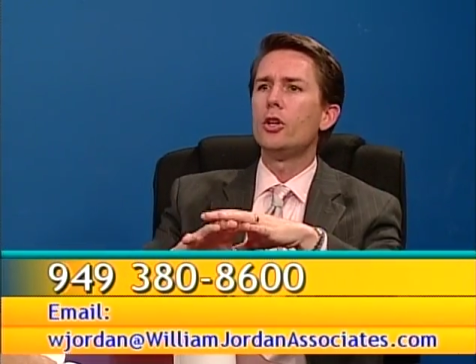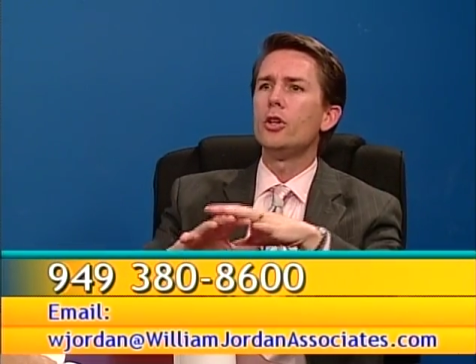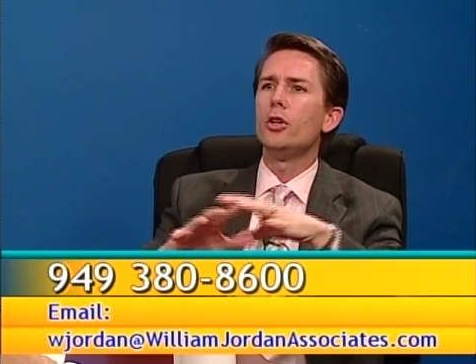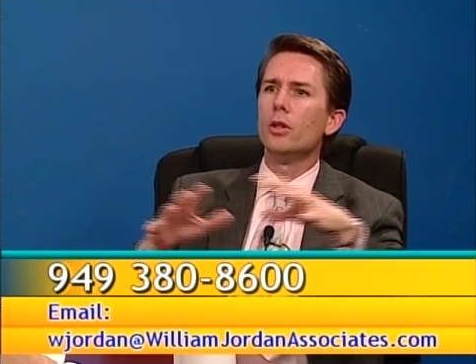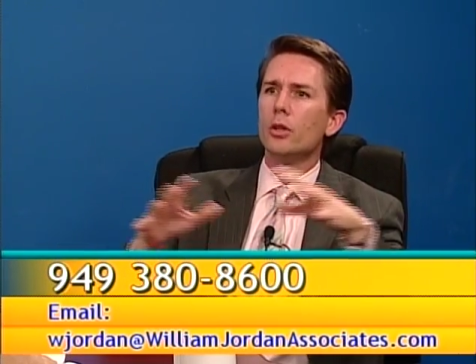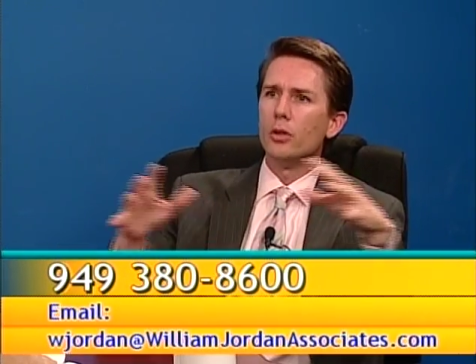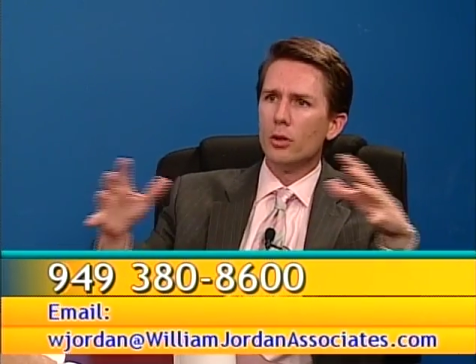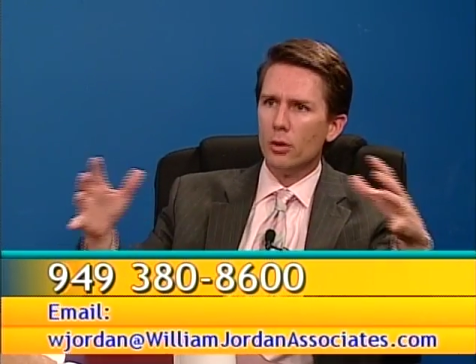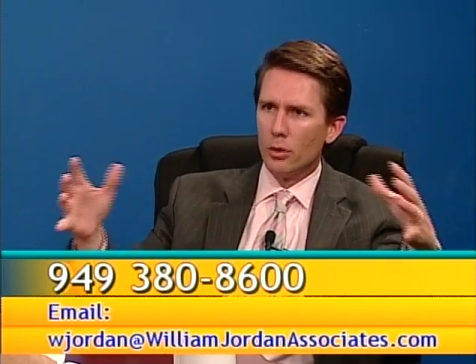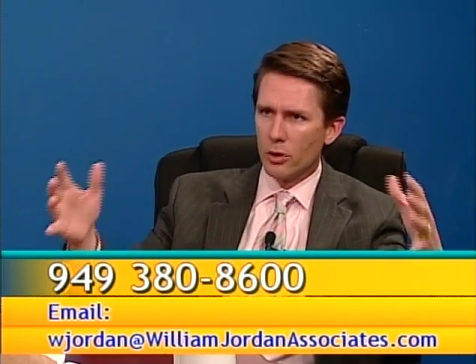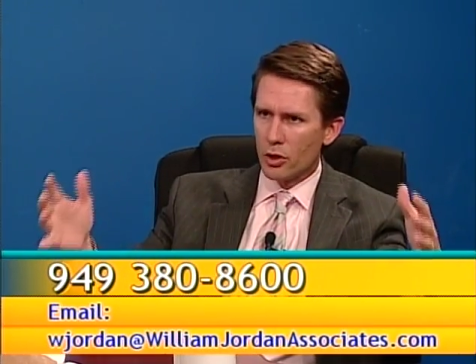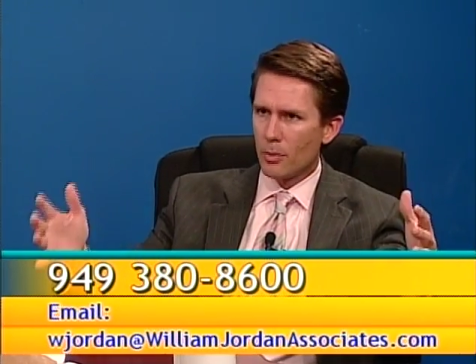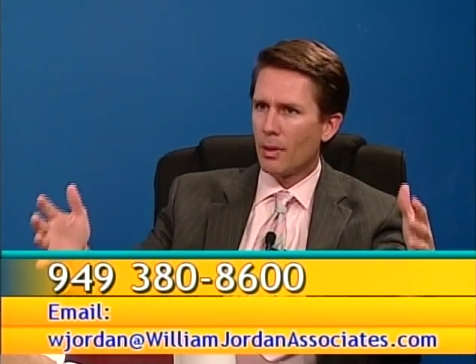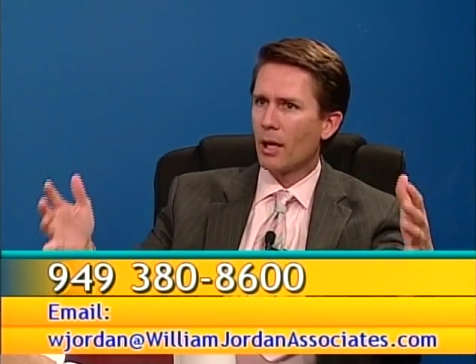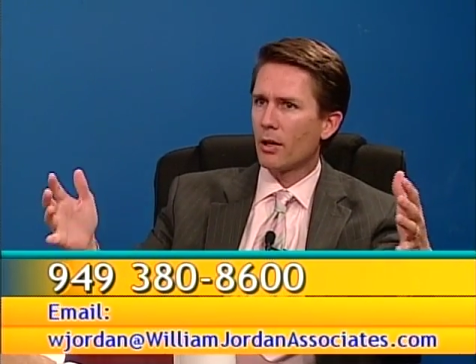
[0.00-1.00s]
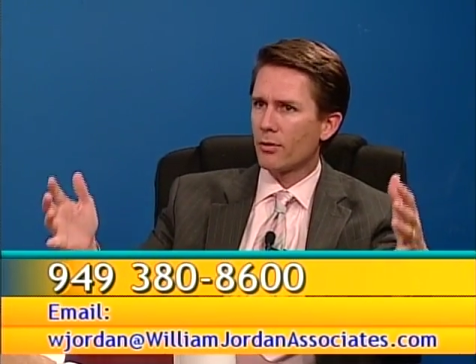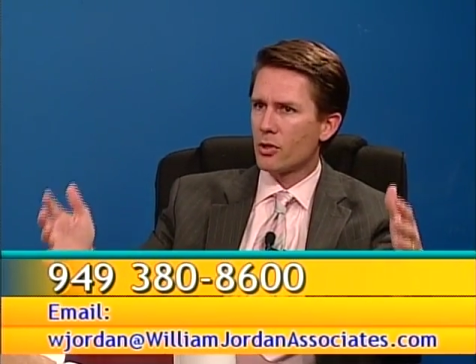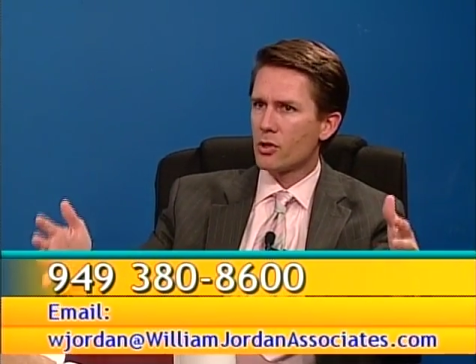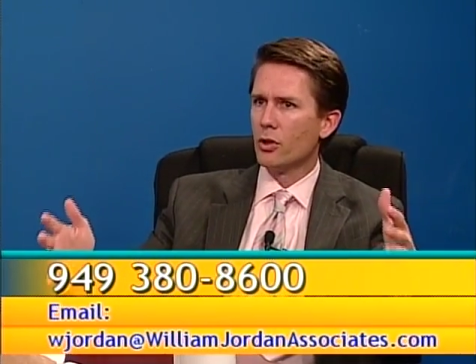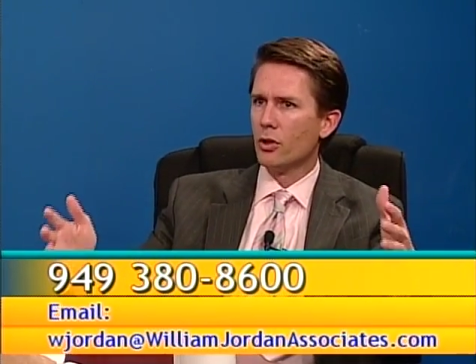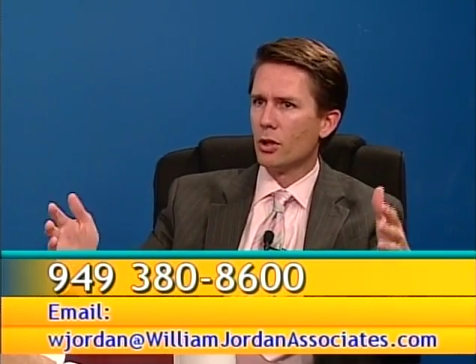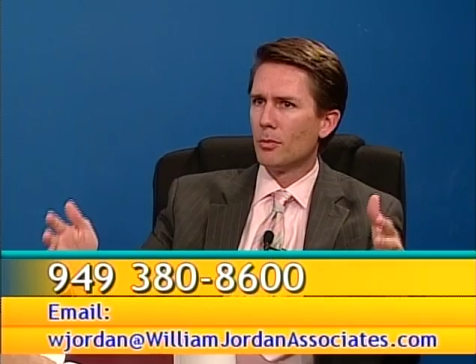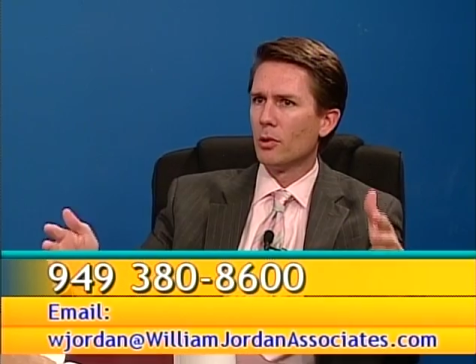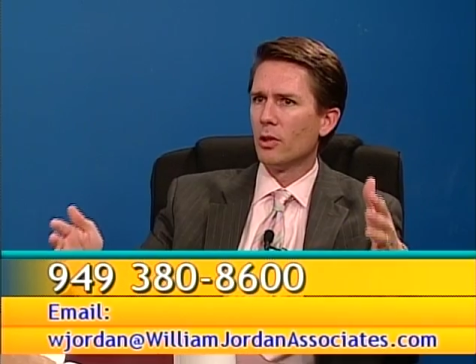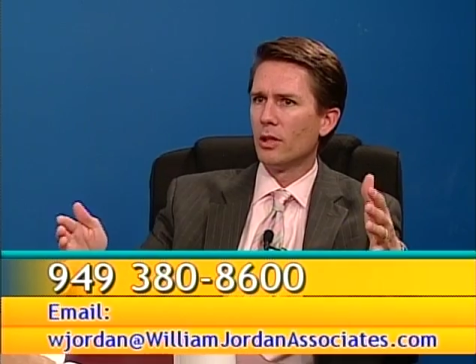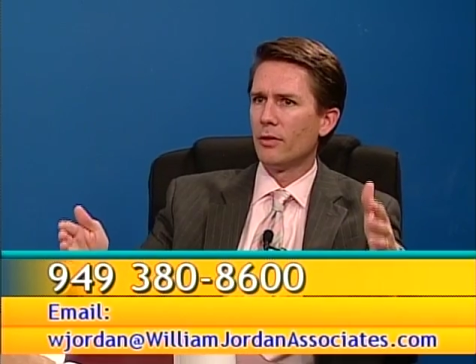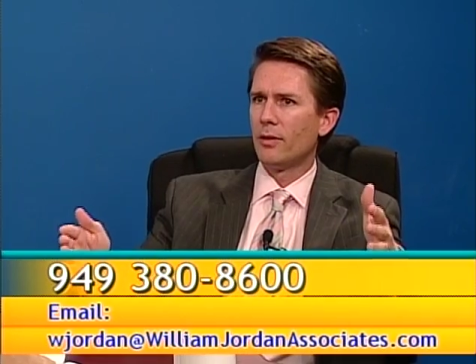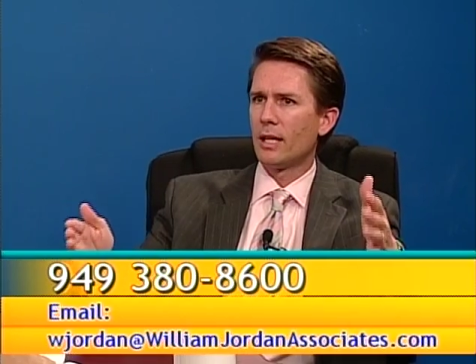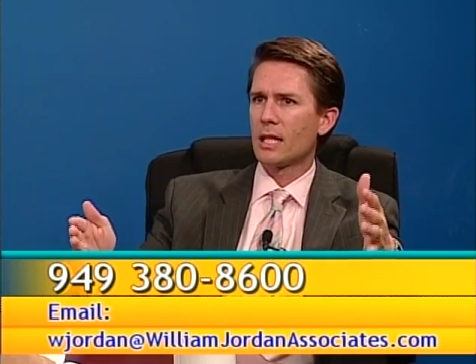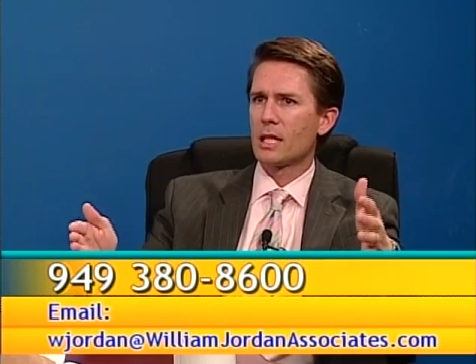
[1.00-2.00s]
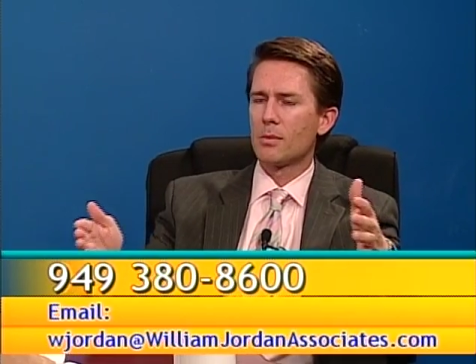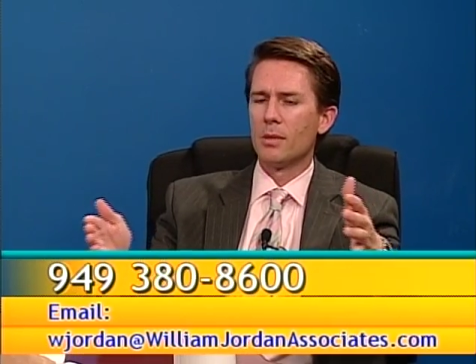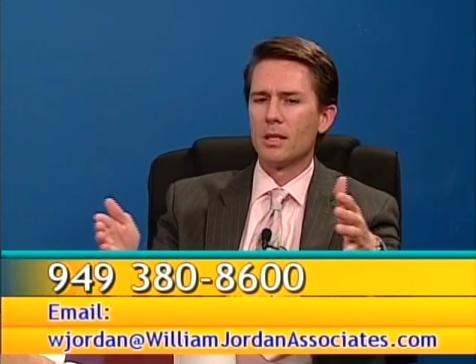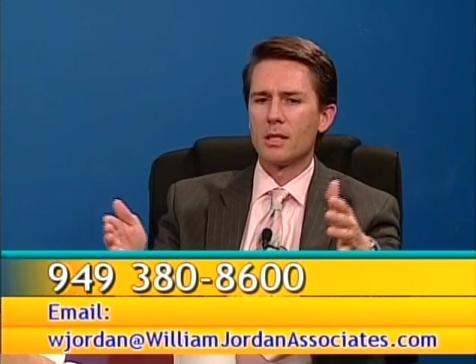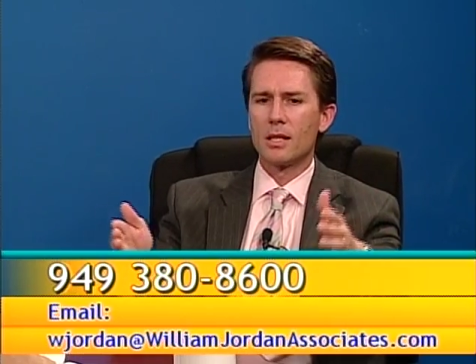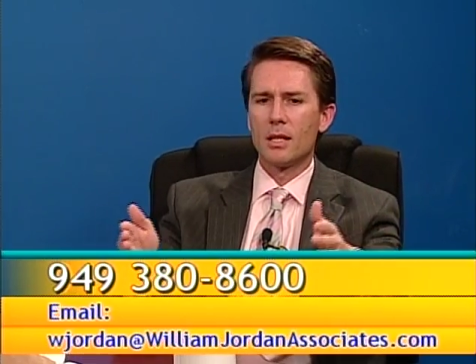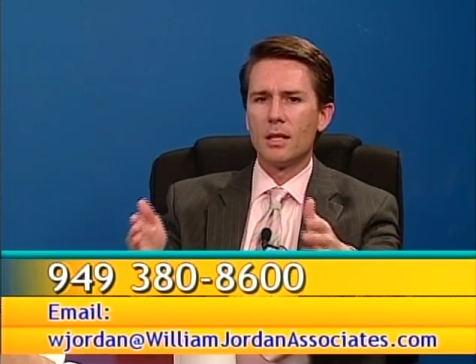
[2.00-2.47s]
huge amount of suitable investments.